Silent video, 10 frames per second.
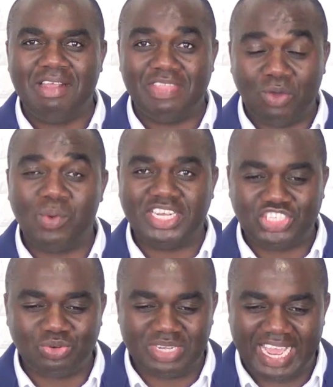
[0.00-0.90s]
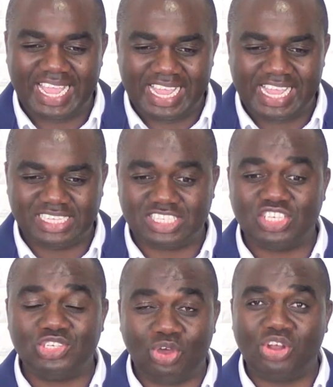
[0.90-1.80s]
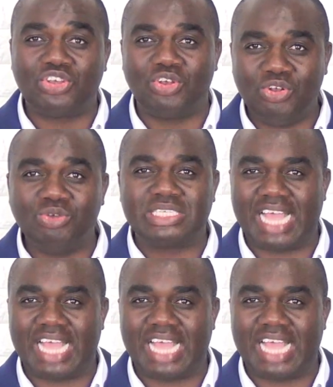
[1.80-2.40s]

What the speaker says: The word today is don't lose